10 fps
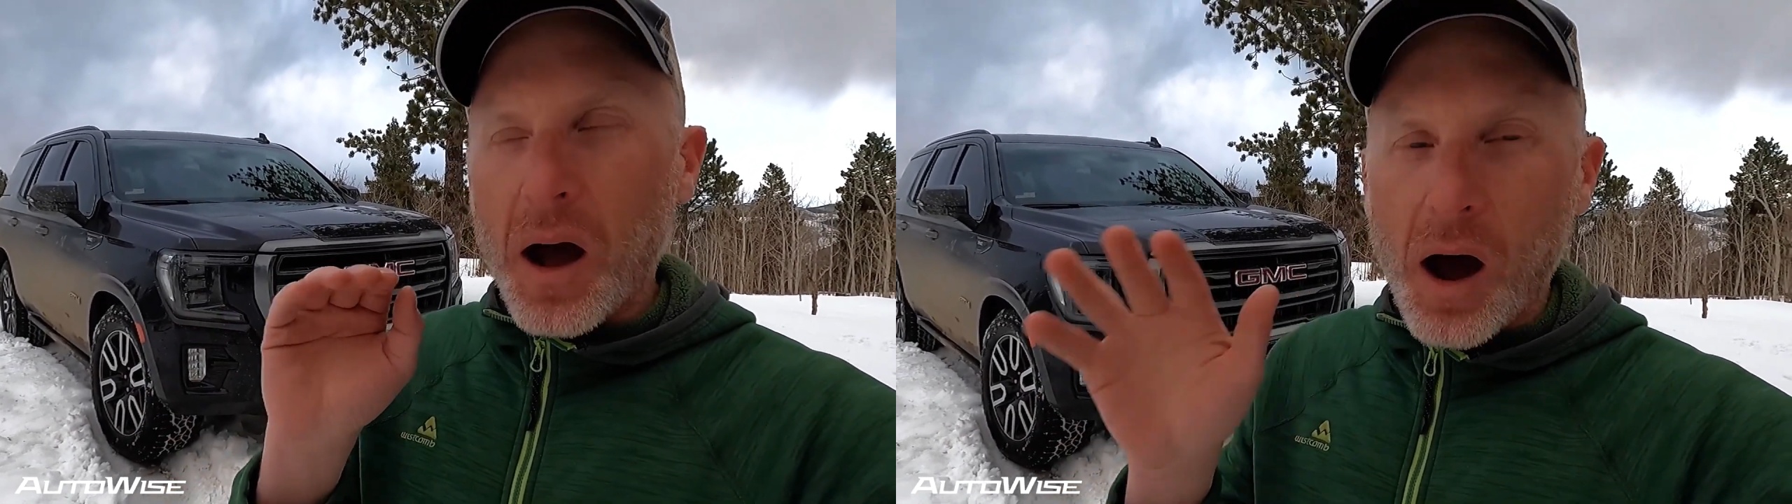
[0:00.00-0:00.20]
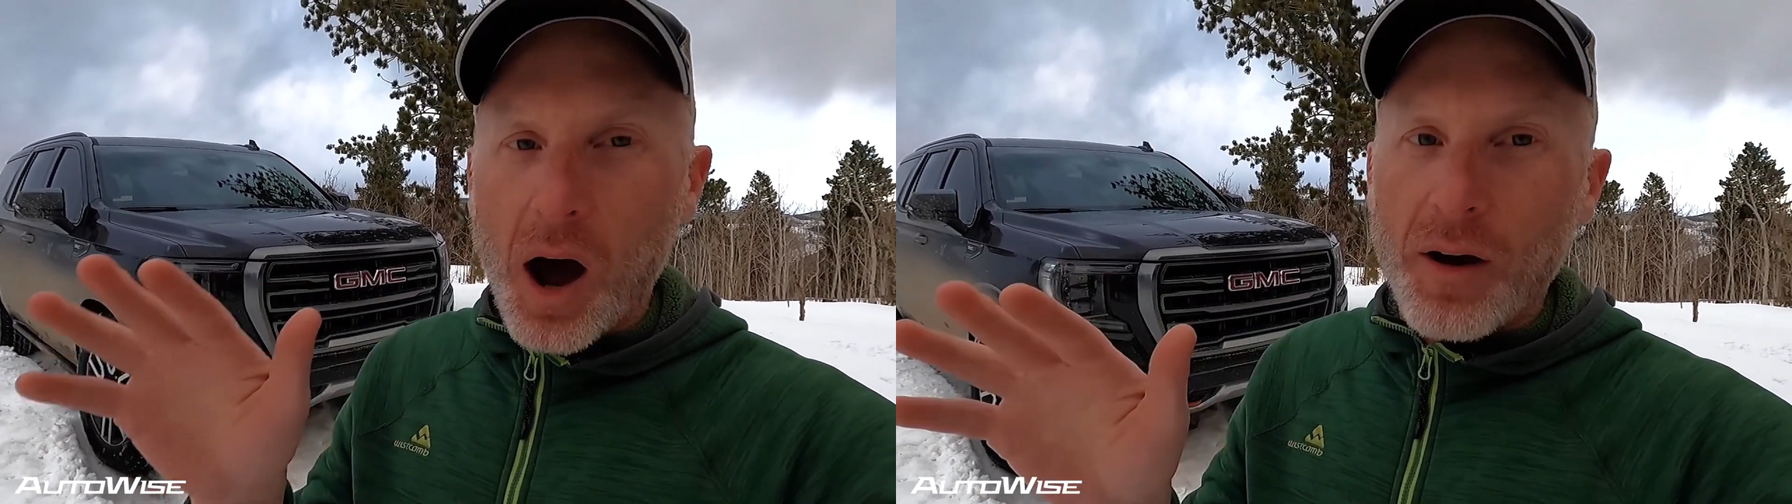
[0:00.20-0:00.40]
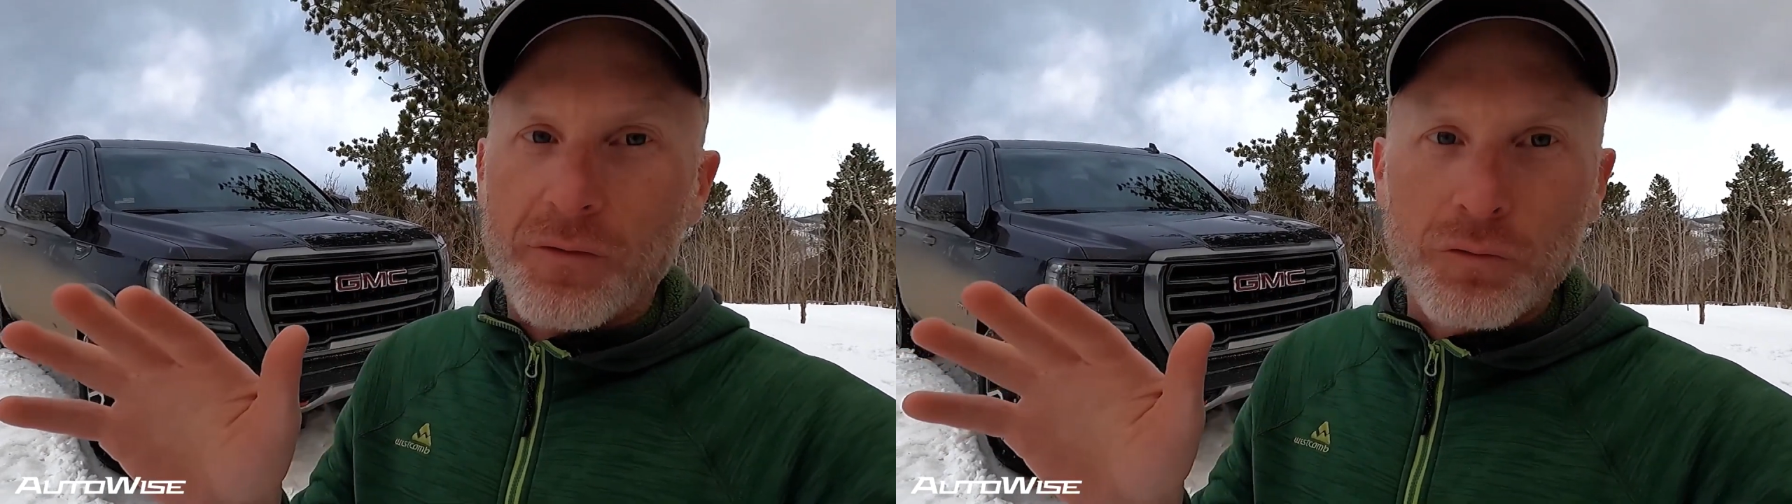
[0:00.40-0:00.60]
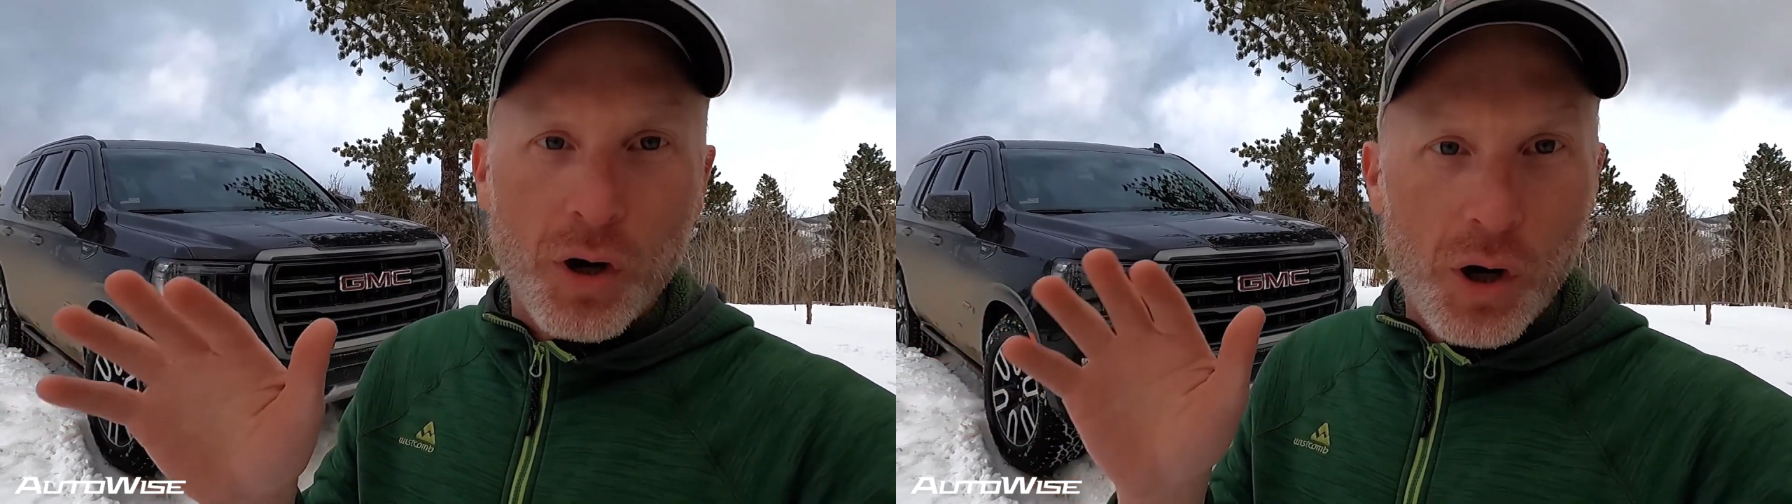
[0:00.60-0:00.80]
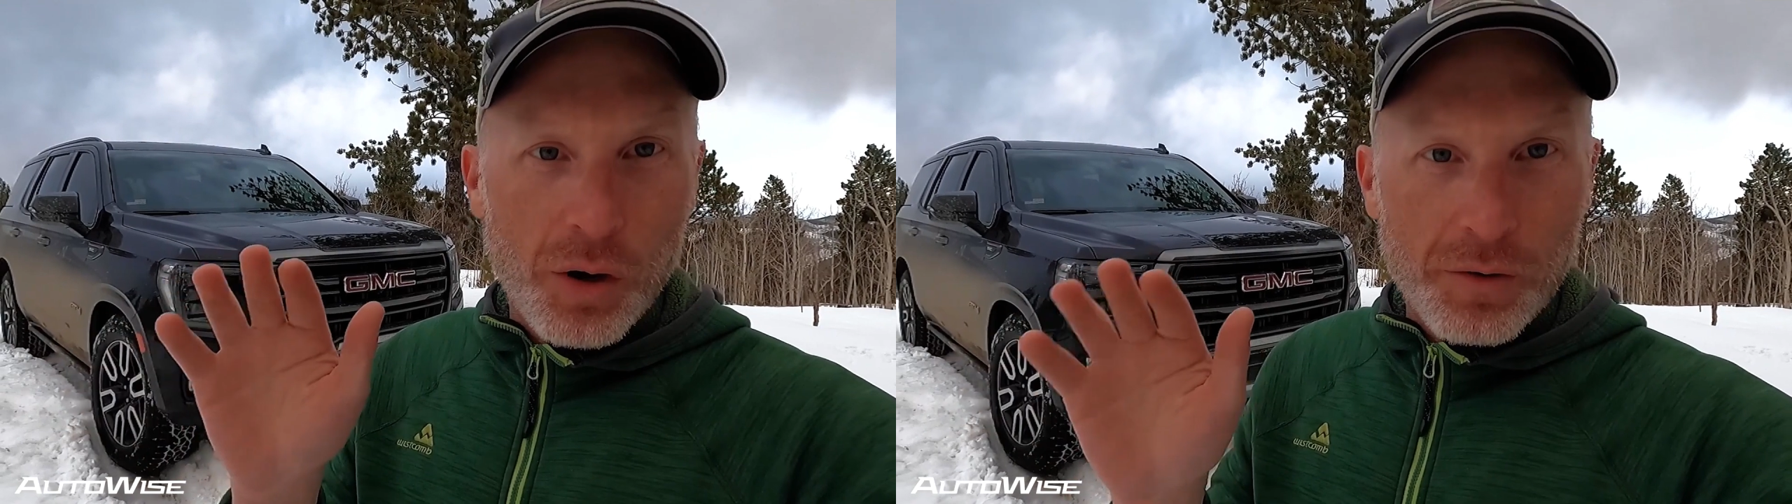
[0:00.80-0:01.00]

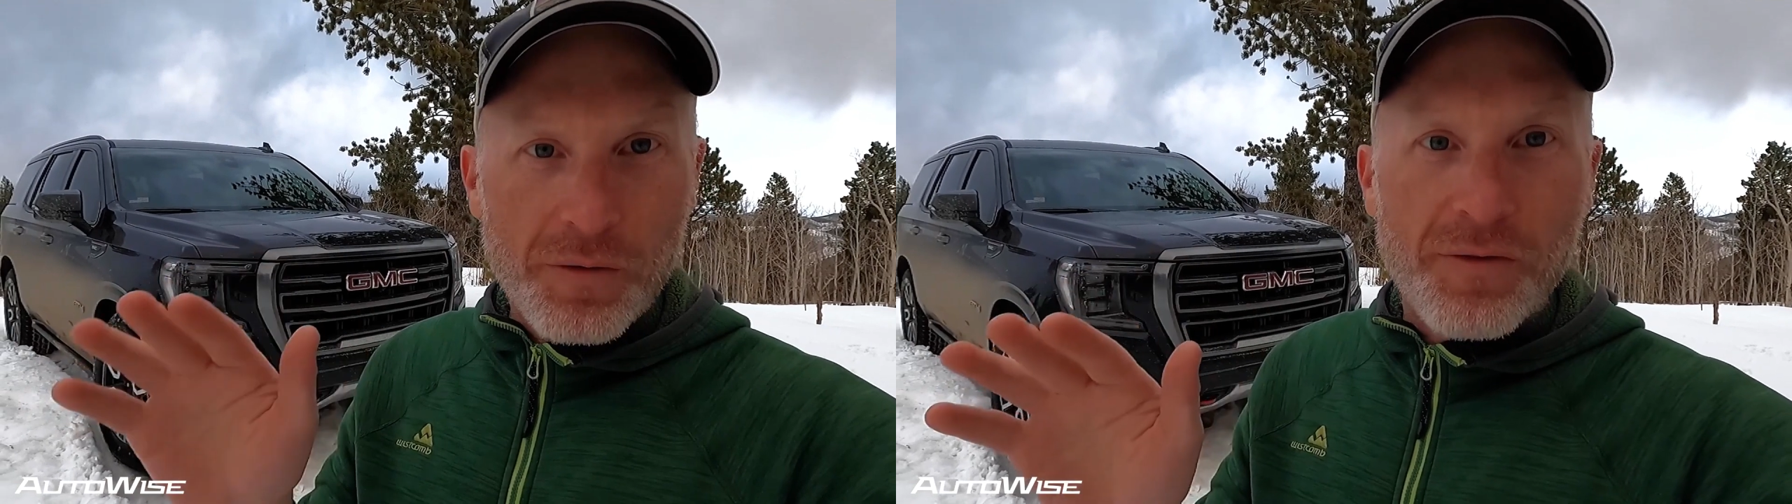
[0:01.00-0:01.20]
off-road